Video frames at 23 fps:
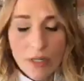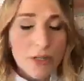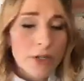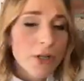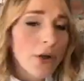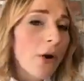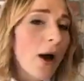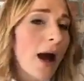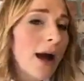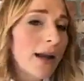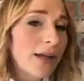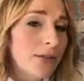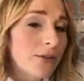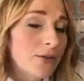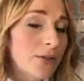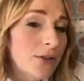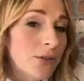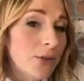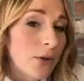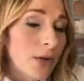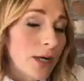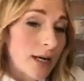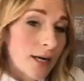How do you
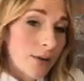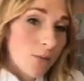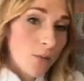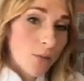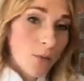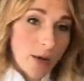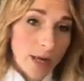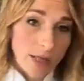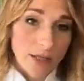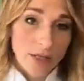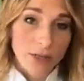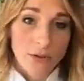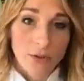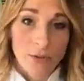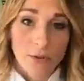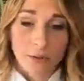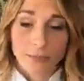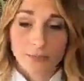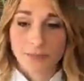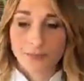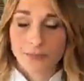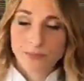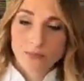store it when
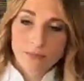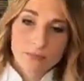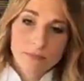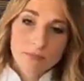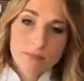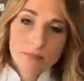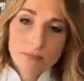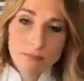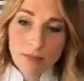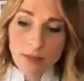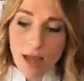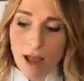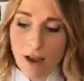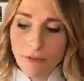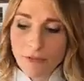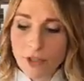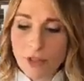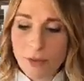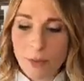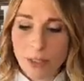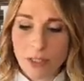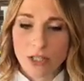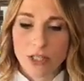you have
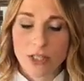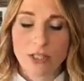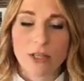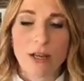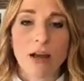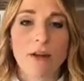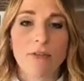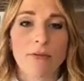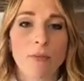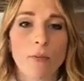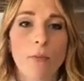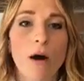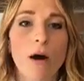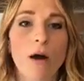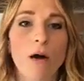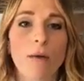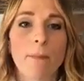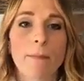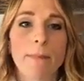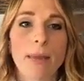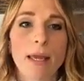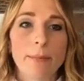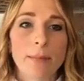too much stuff? Well,
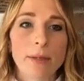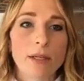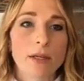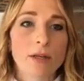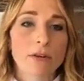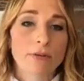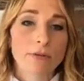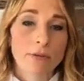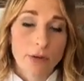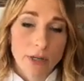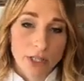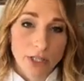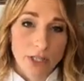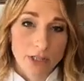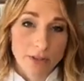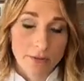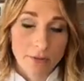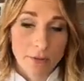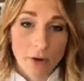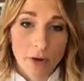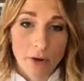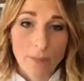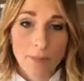maybe your fridge is
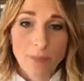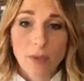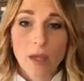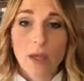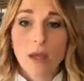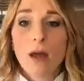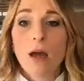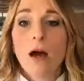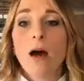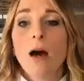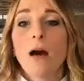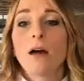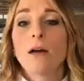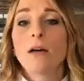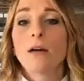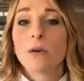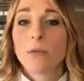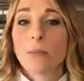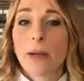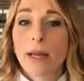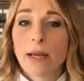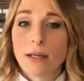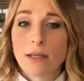full. A good
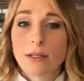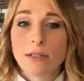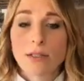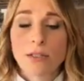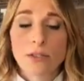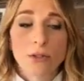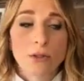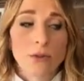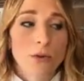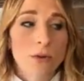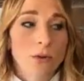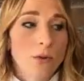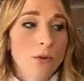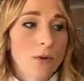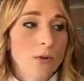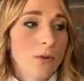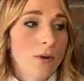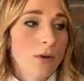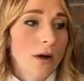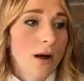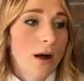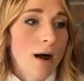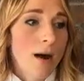way
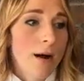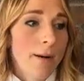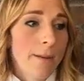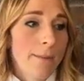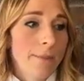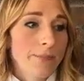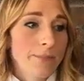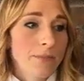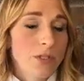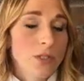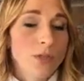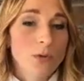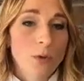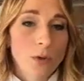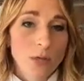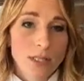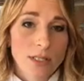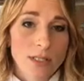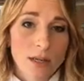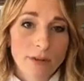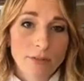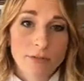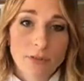to store
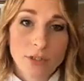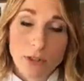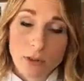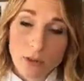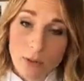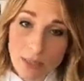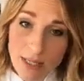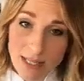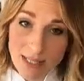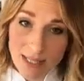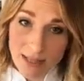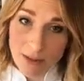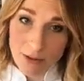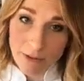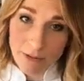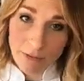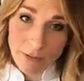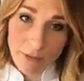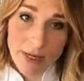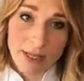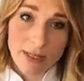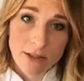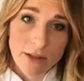stuff too is in the
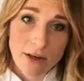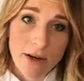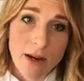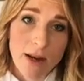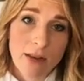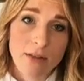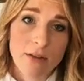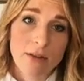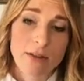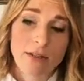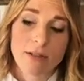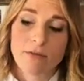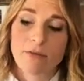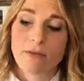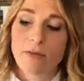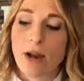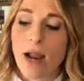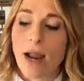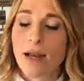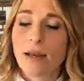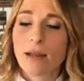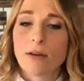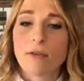freezer, and there's a
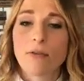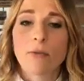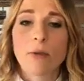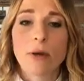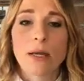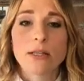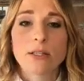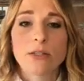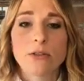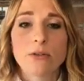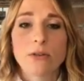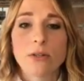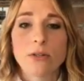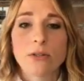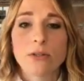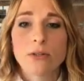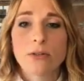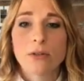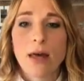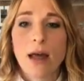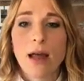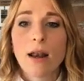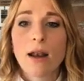variety of ways you can do
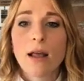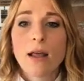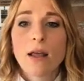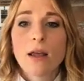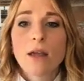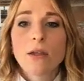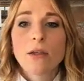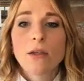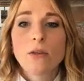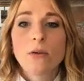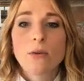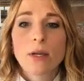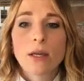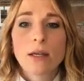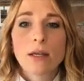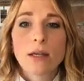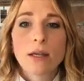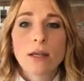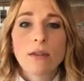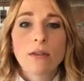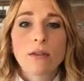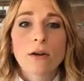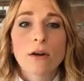that. You can
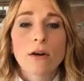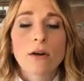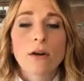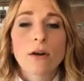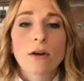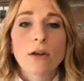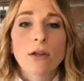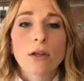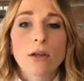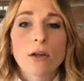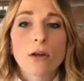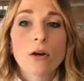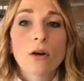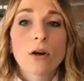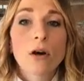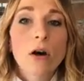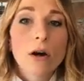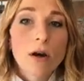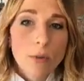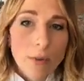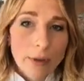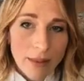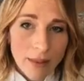either
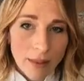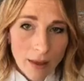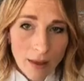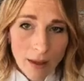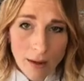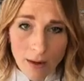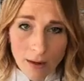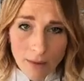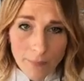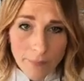cook with it